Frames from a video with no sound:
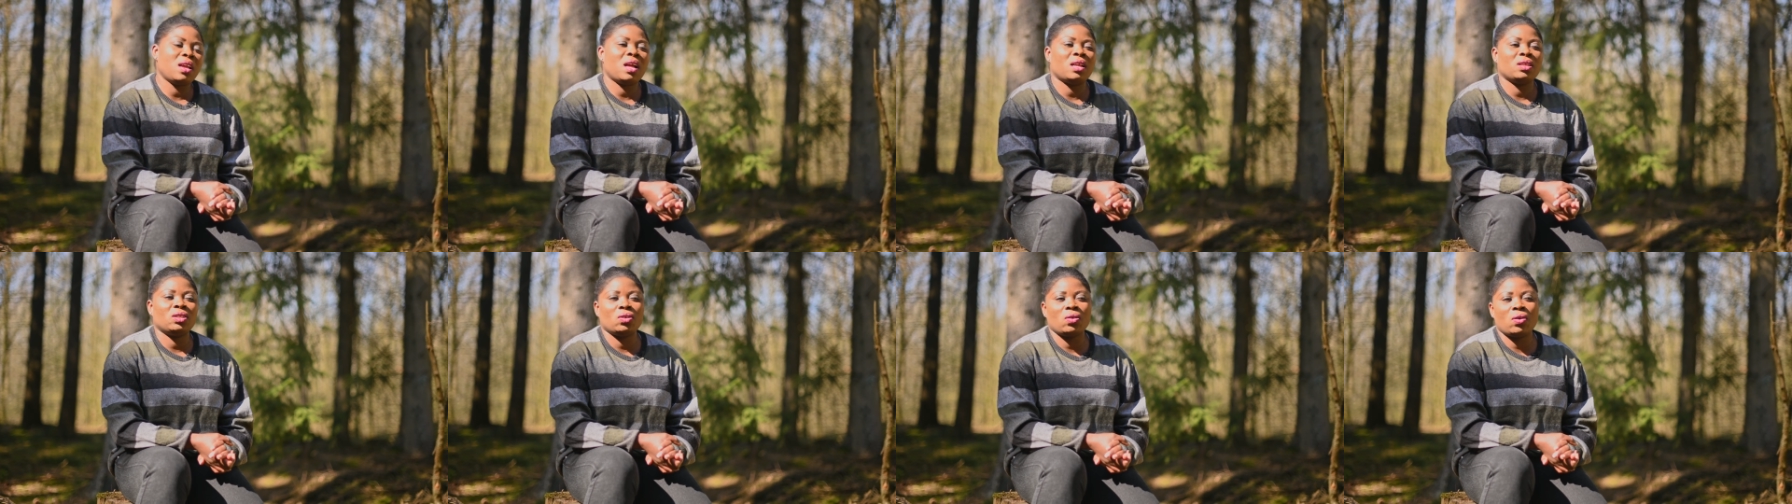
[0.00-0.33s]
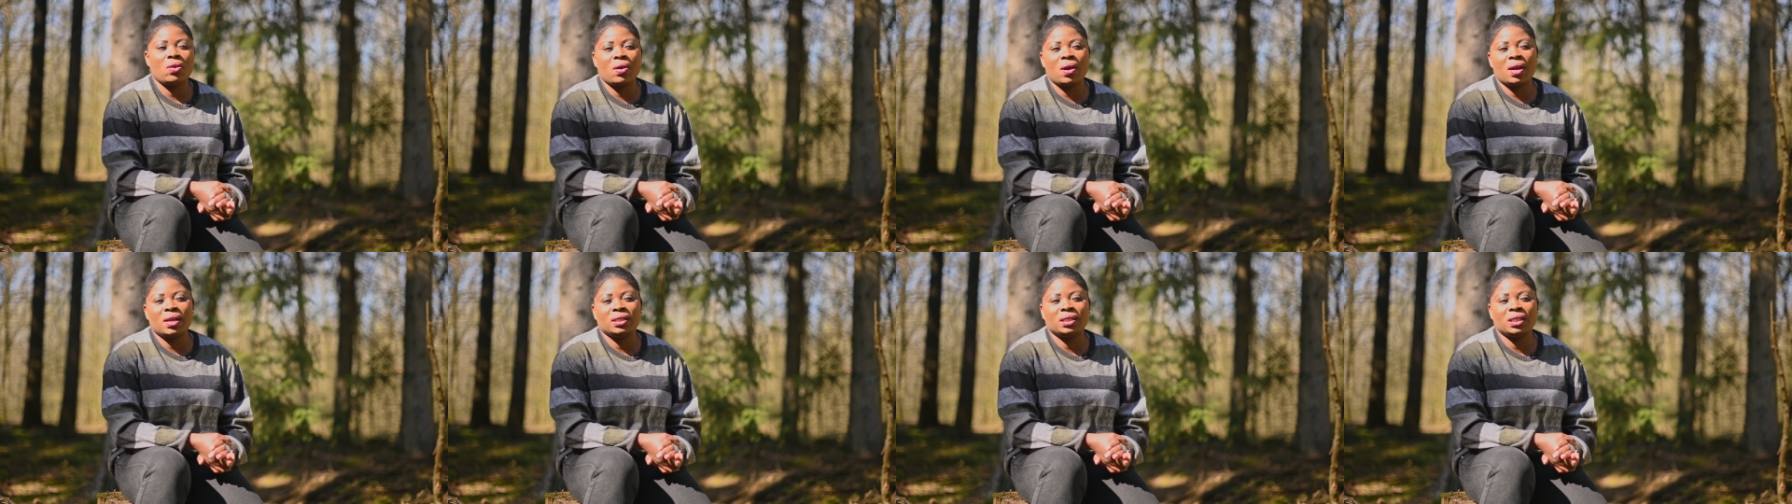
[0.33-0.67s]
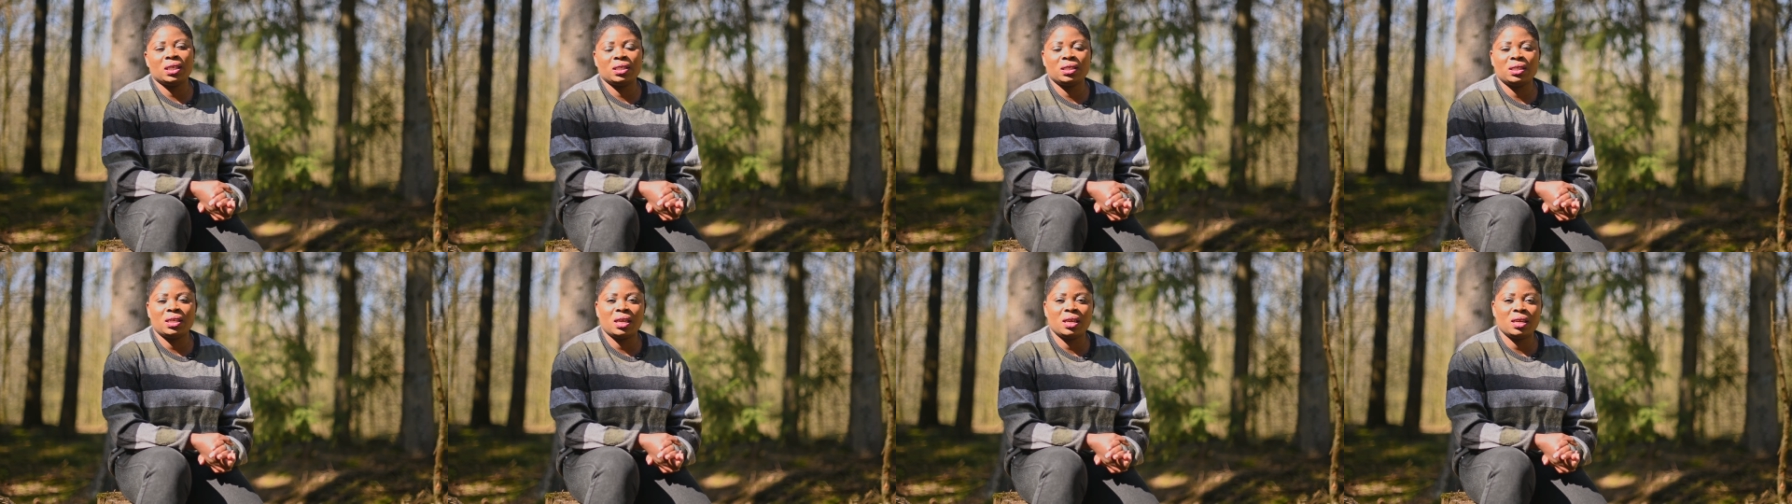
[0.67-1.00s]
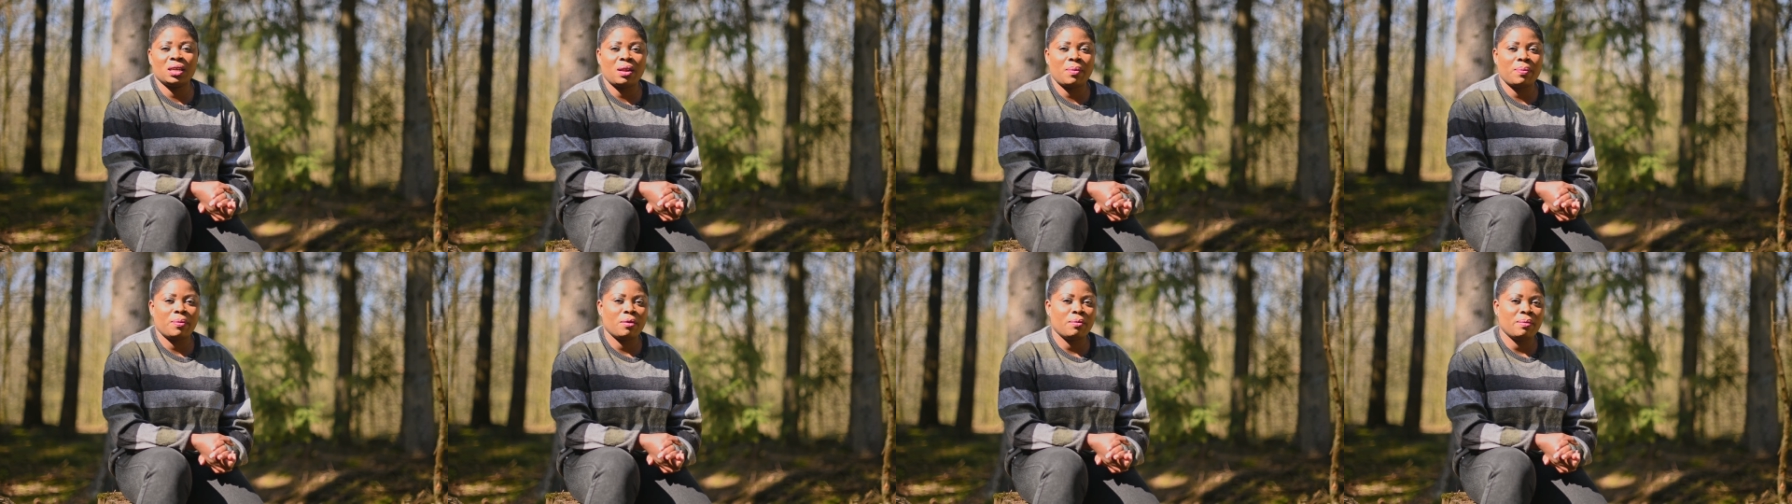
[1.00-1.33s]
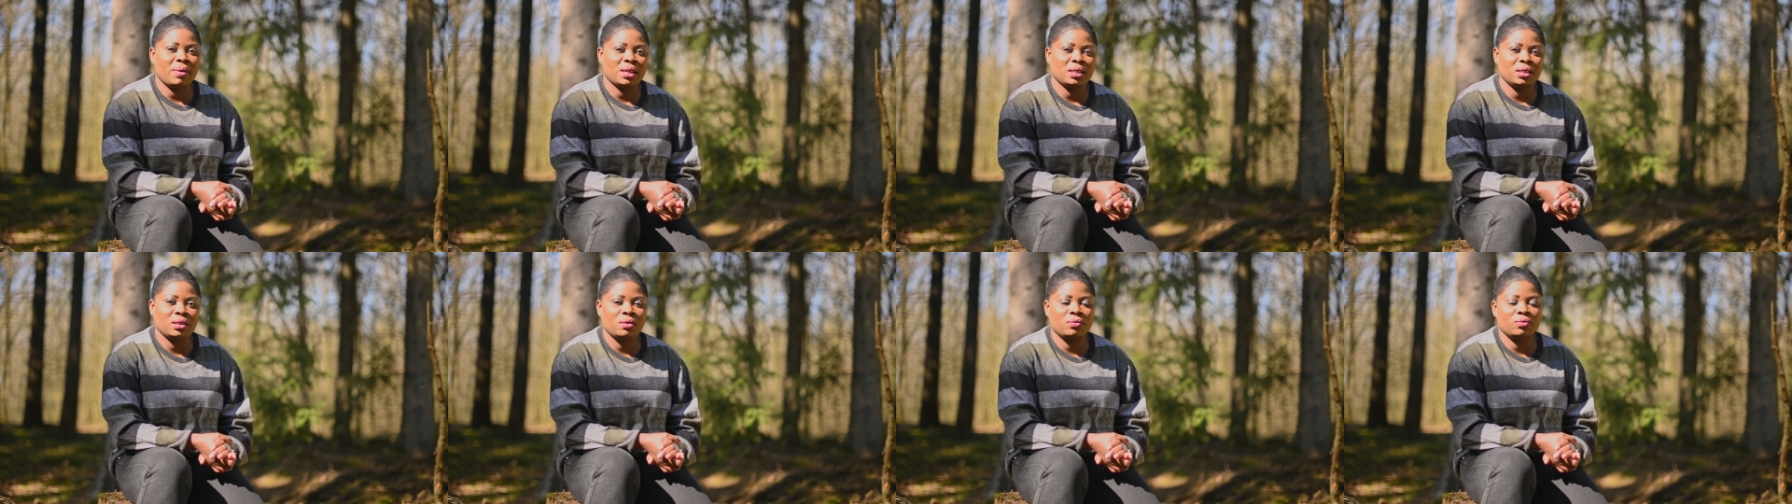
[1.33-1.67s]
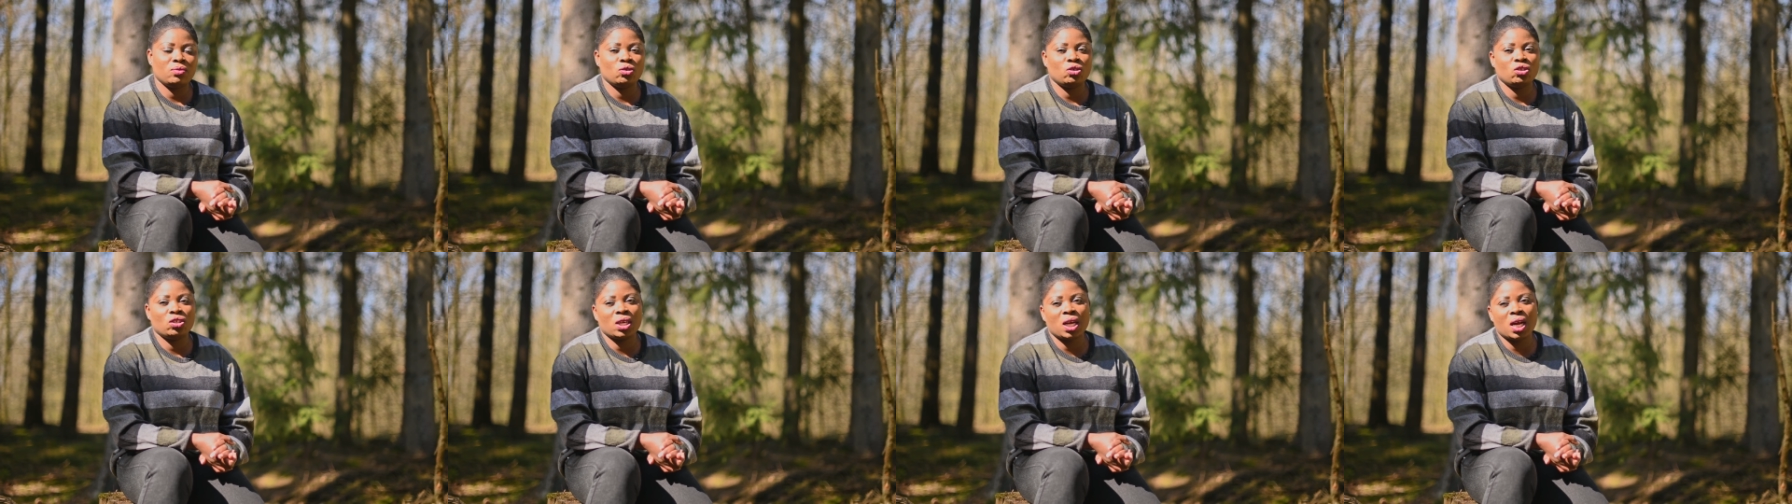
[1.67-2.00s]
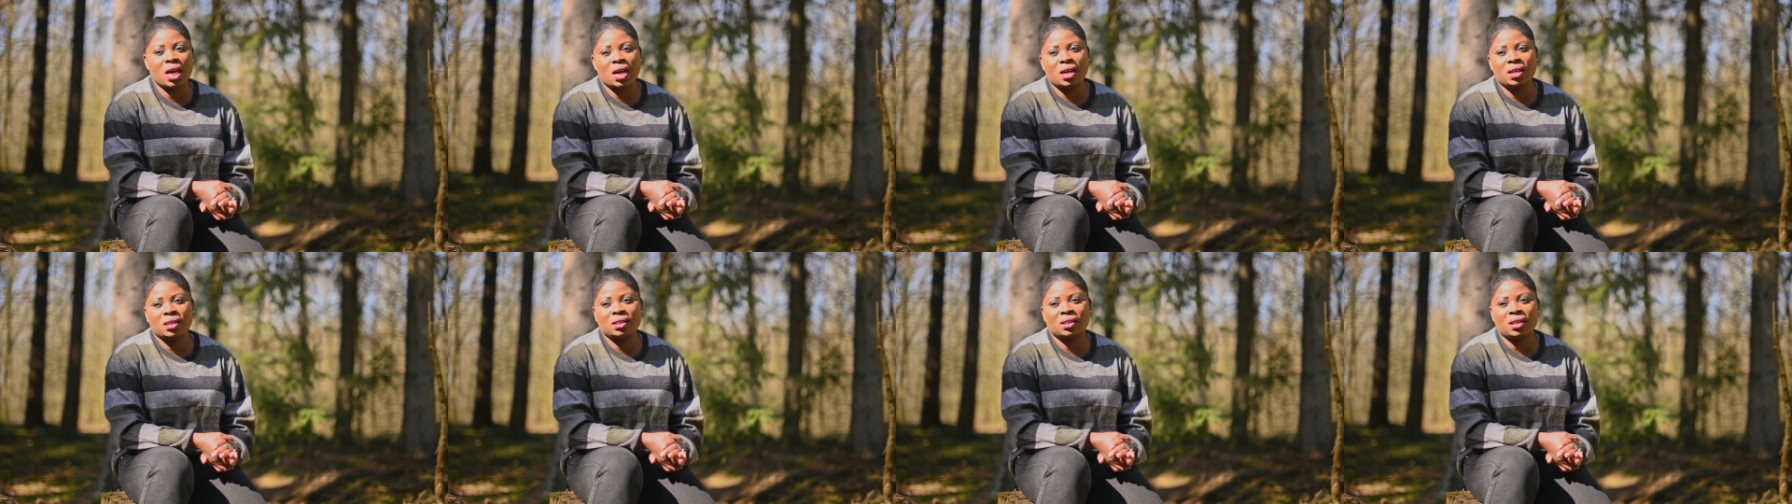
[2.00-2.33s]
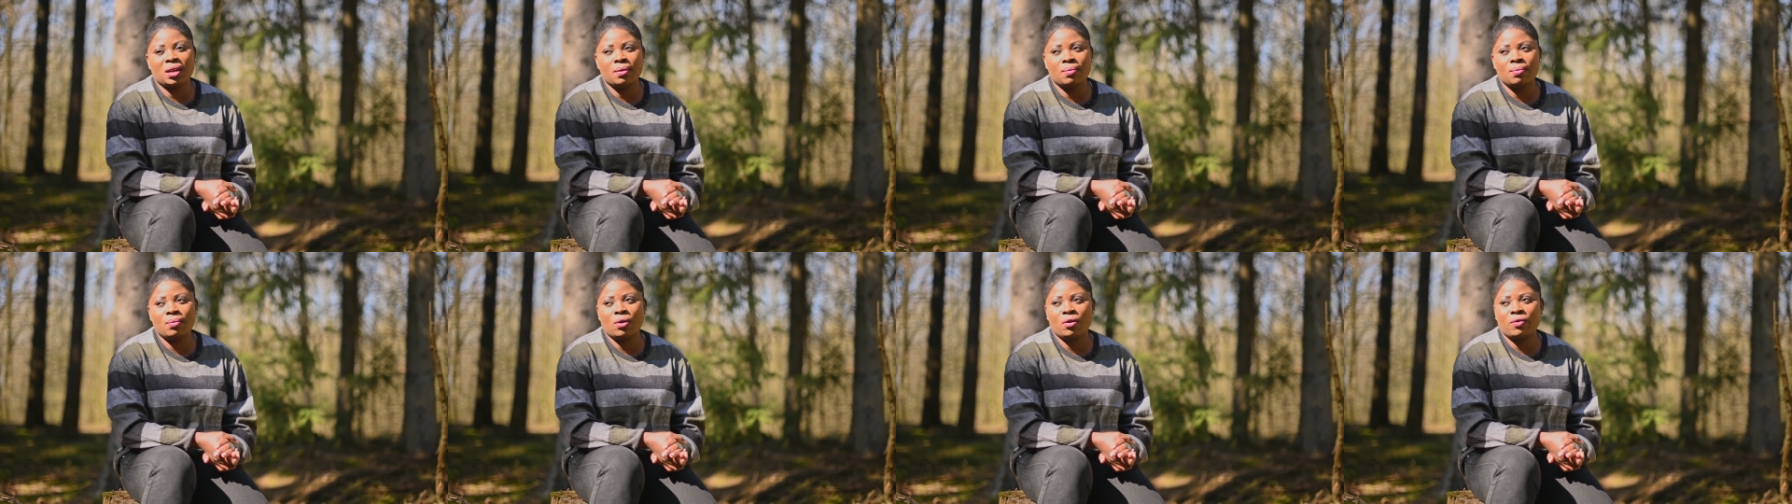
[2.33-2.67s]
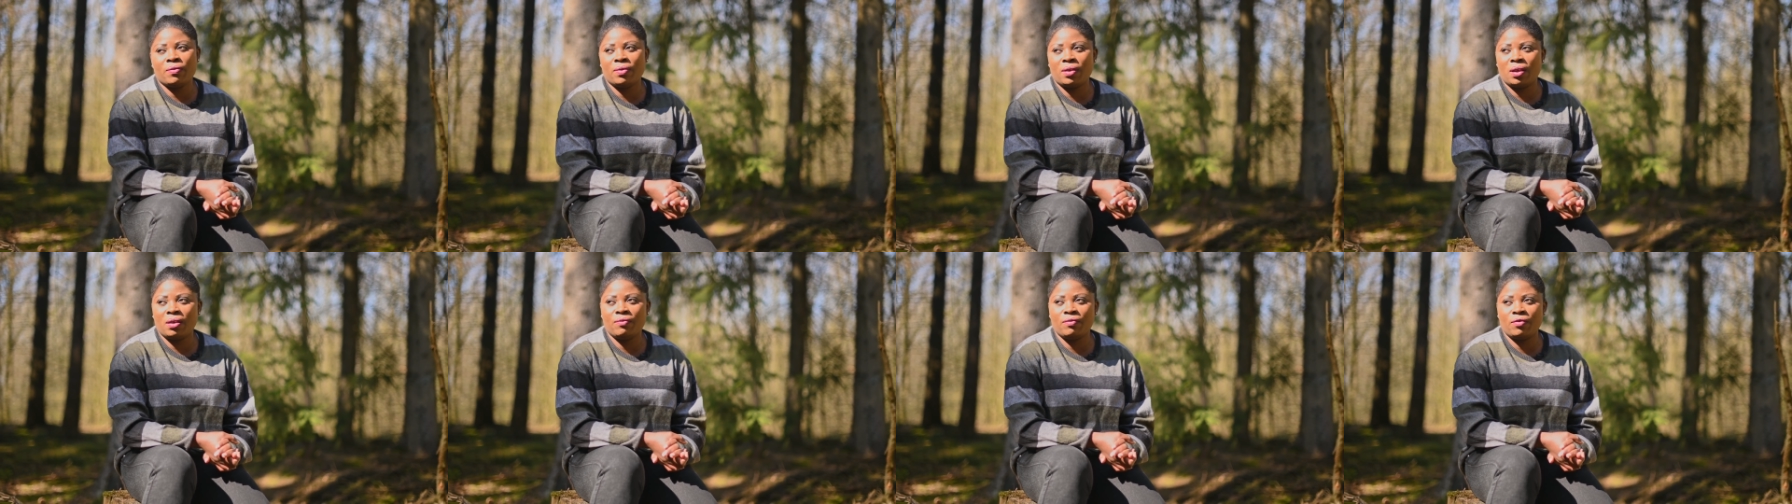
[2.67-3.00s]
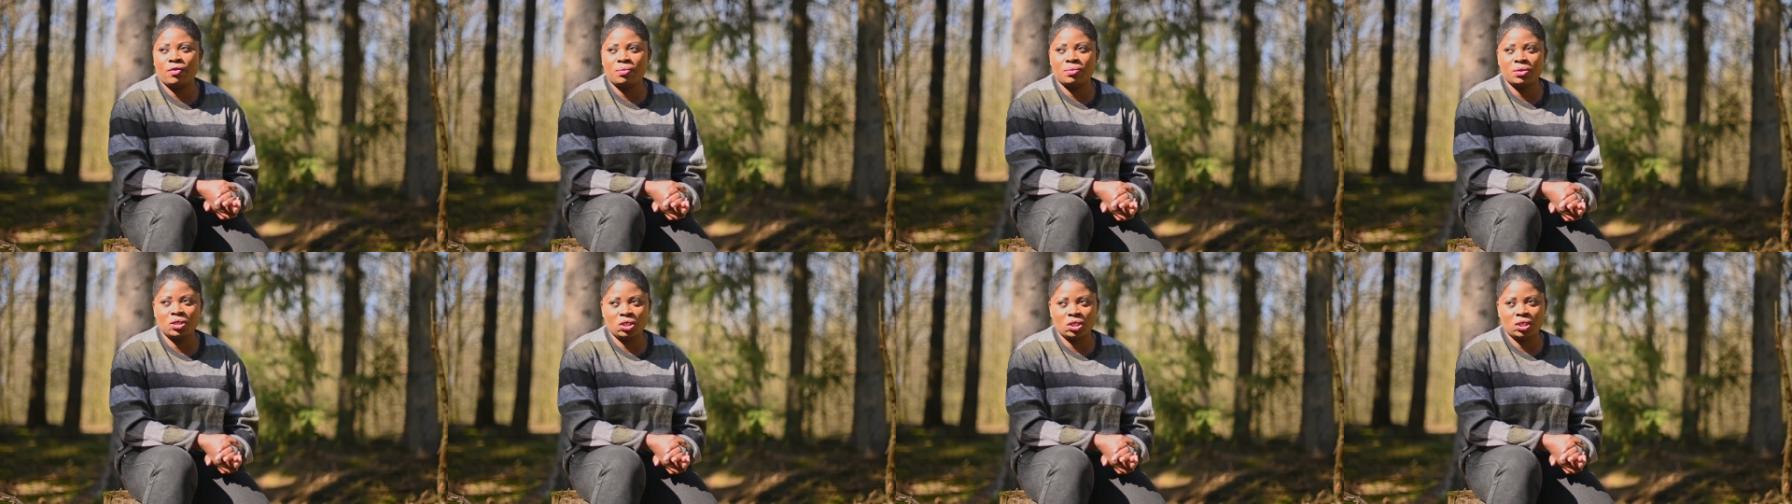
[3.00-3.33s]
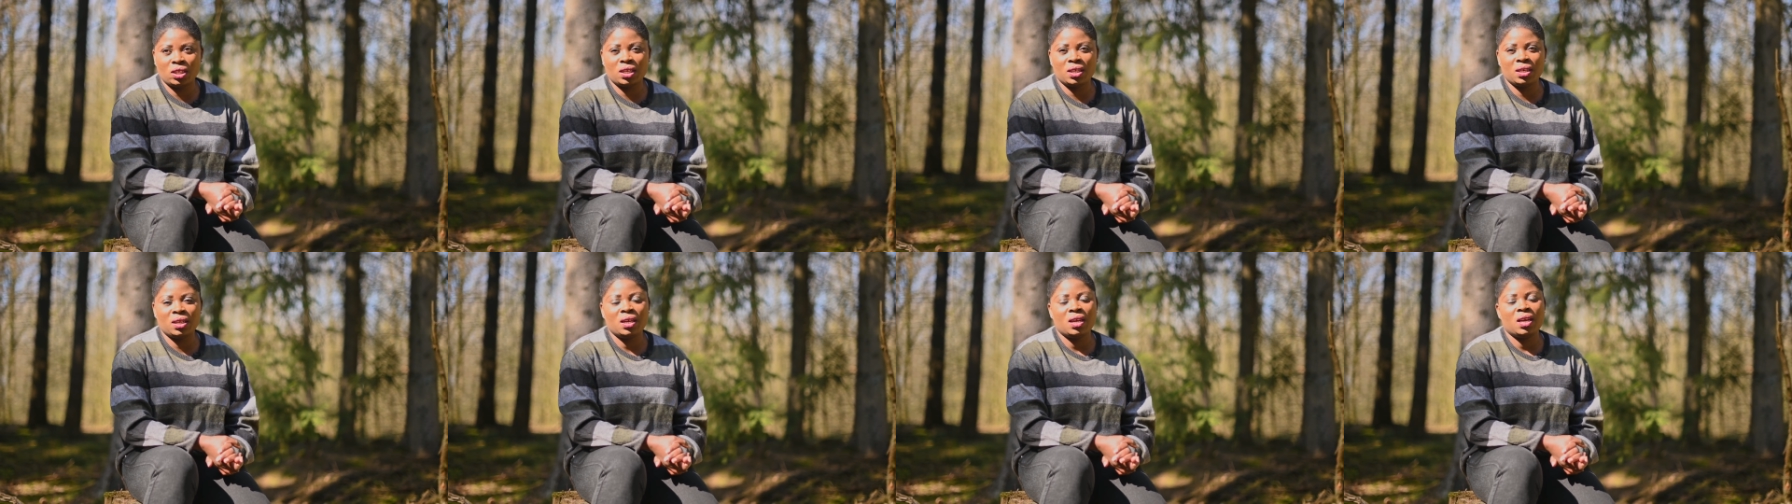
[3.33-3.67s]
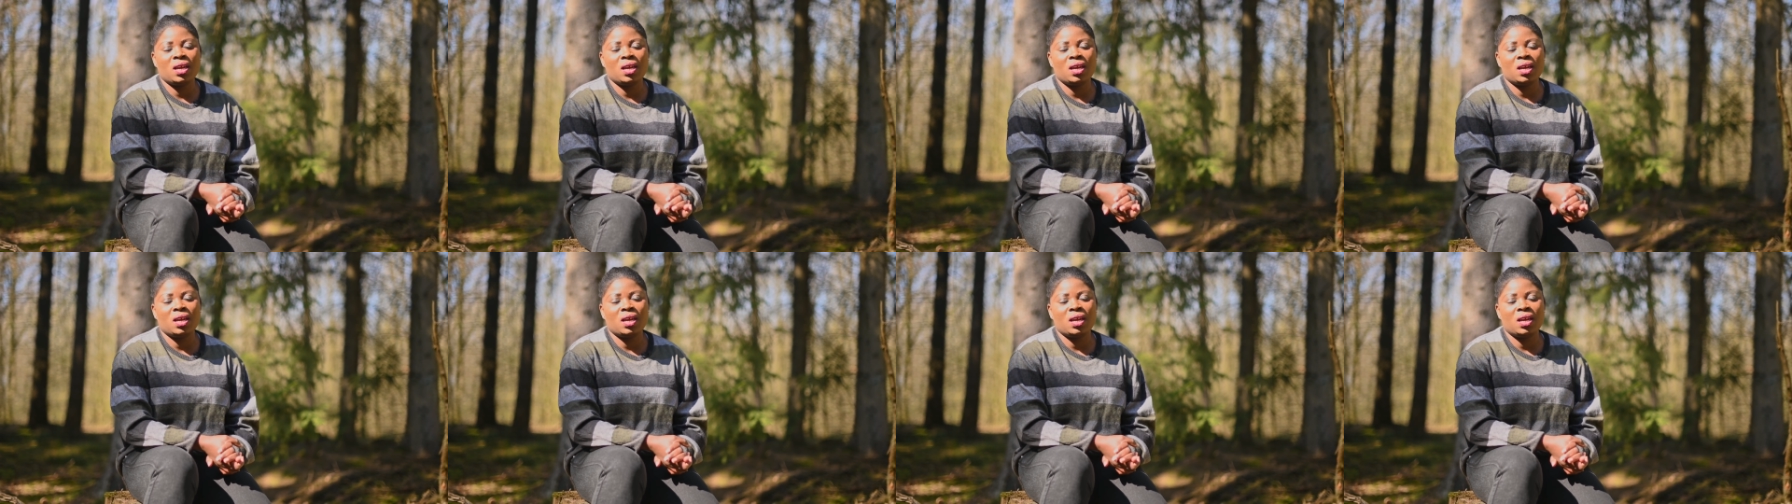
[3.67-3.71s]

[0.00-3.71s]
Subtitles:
And so I just take it upon myself to share some of the information,